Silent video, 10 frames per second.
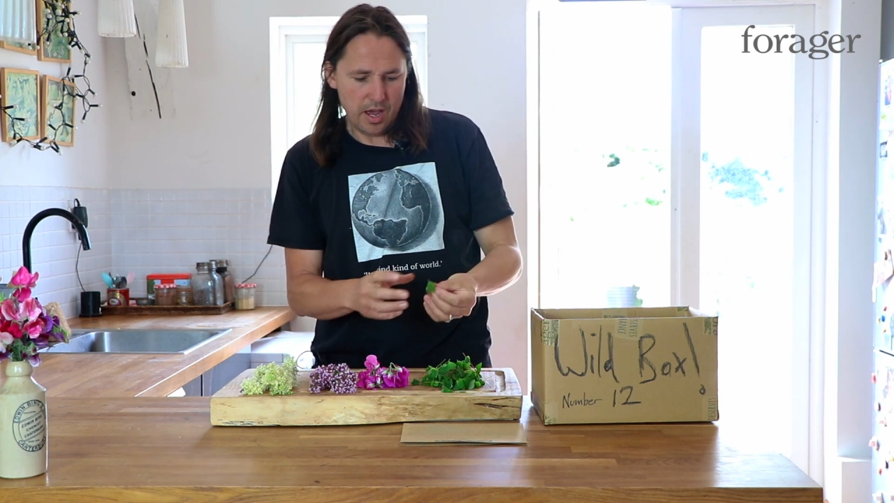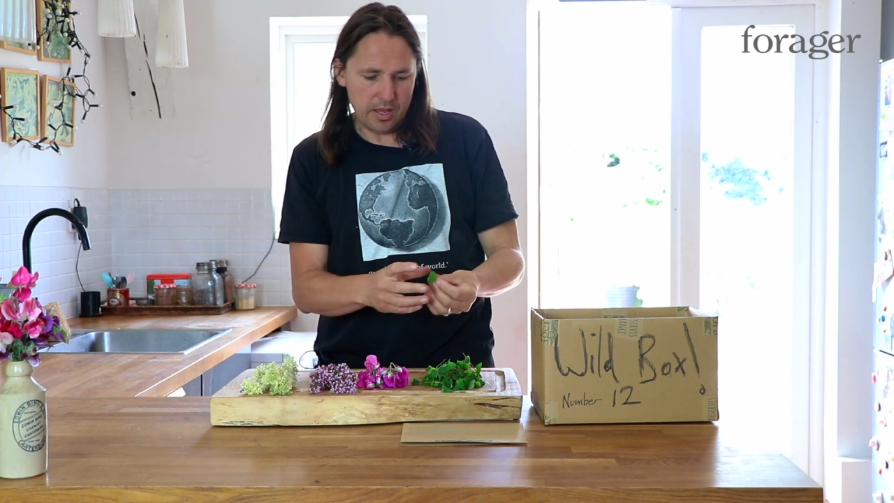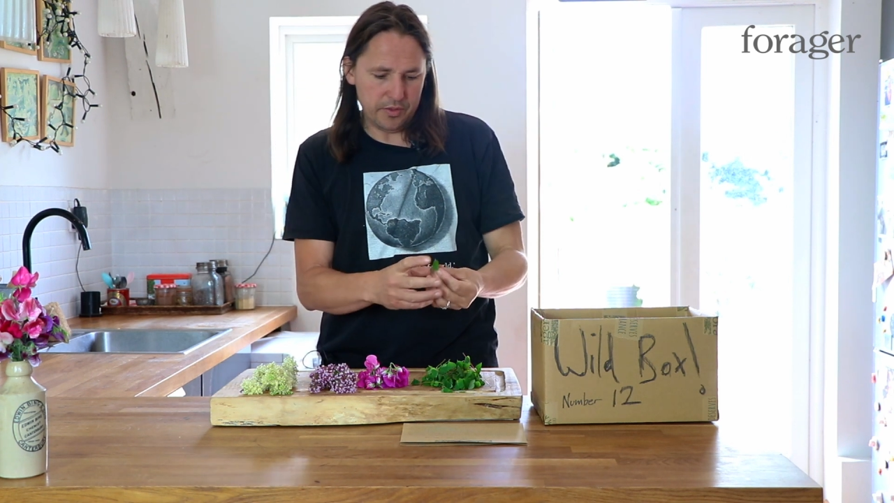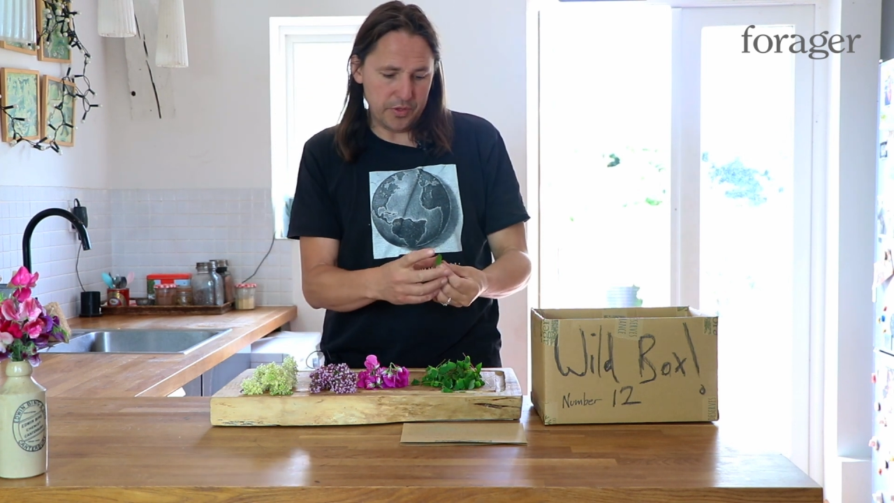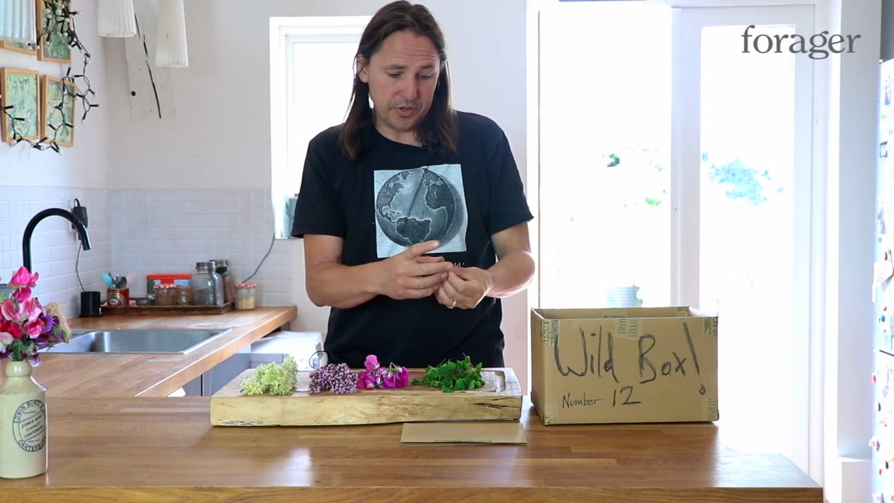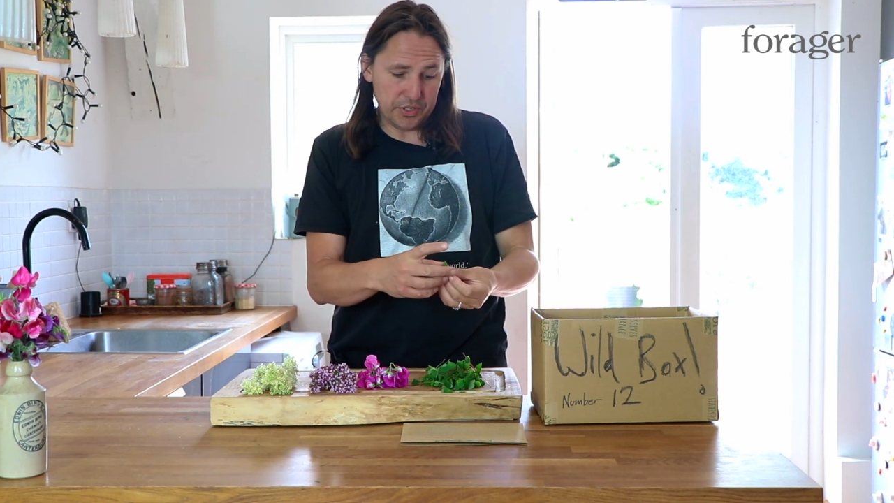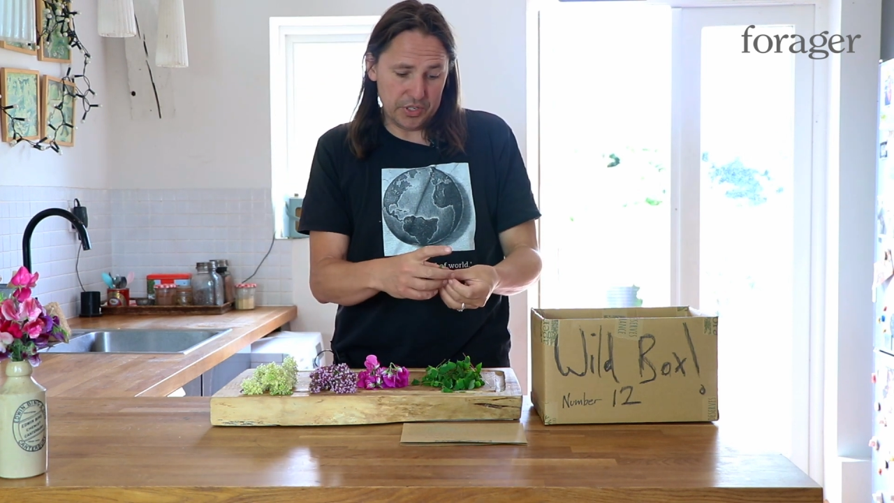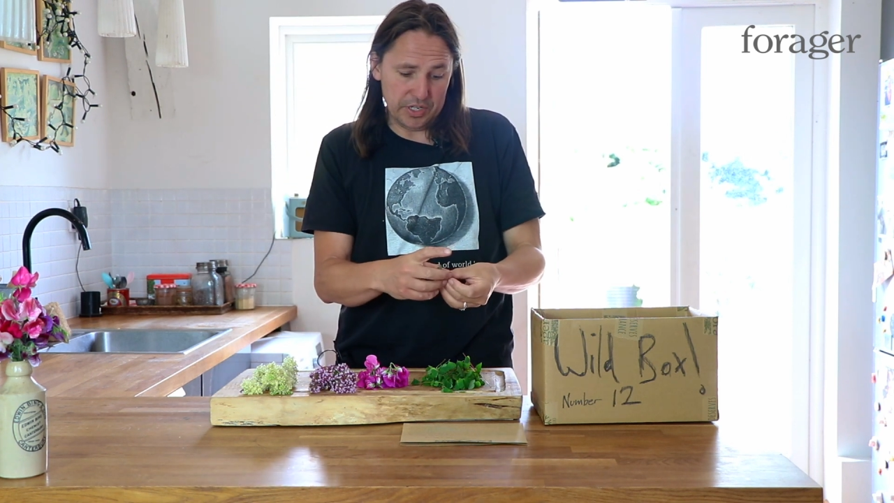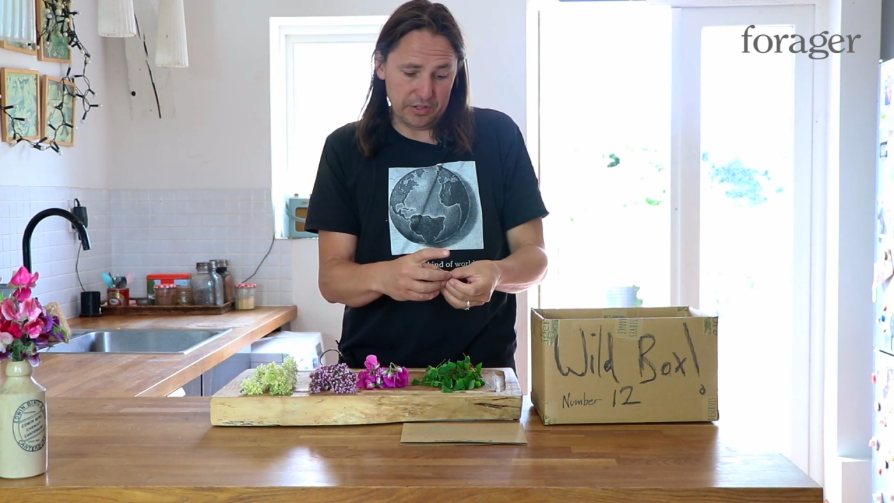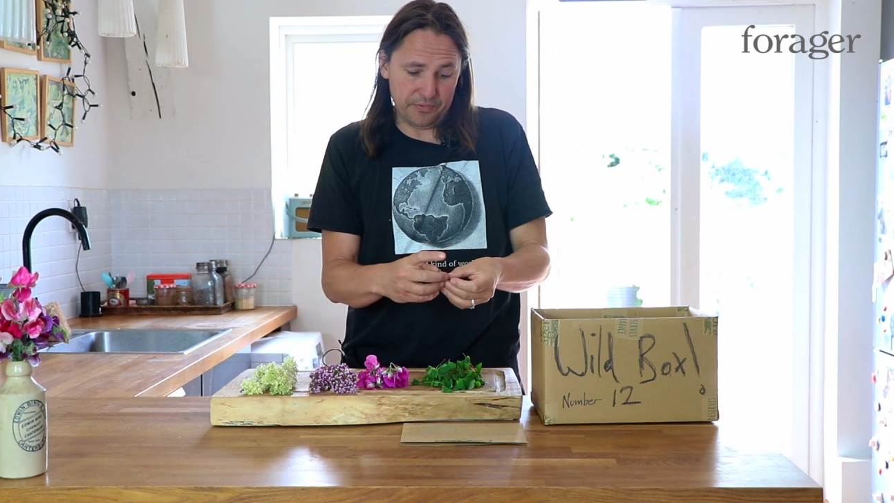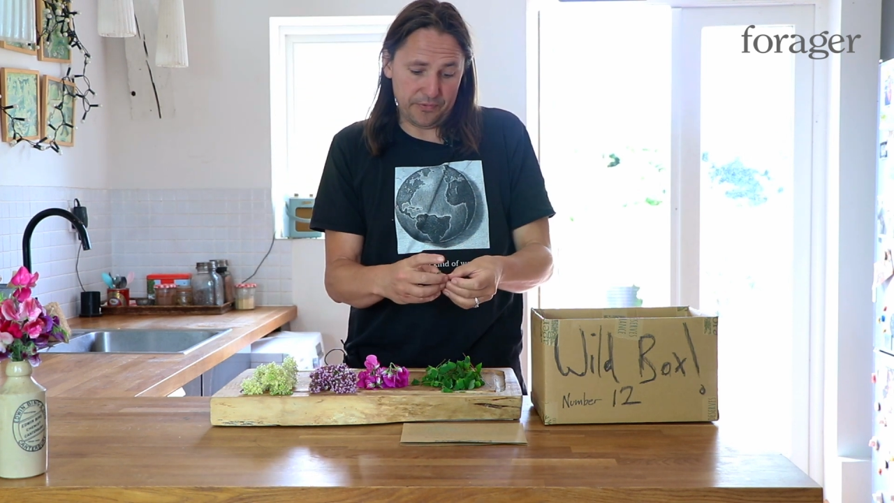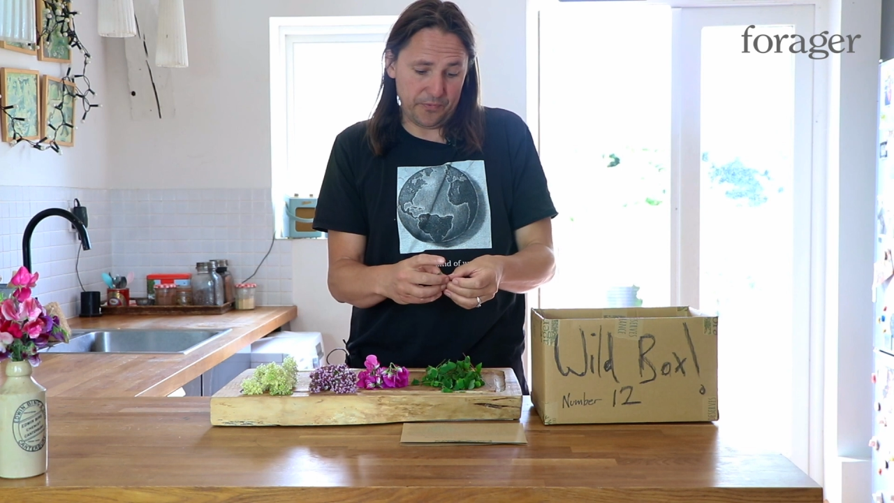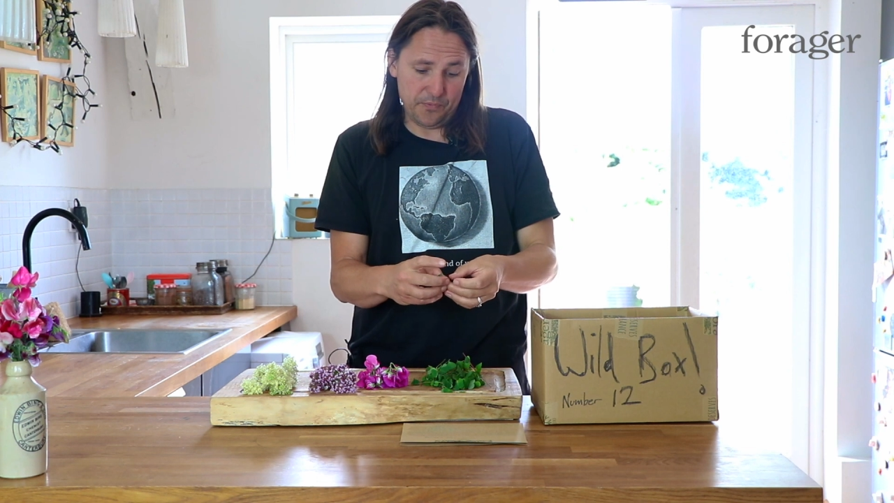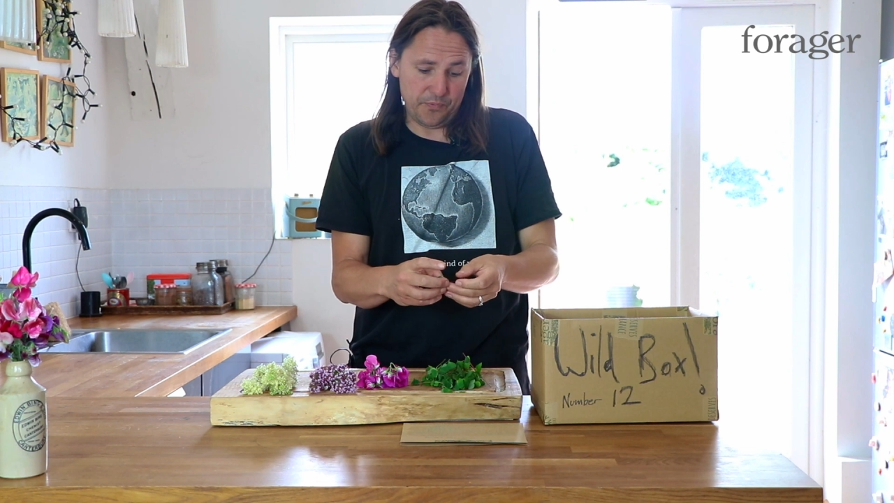and the distinctive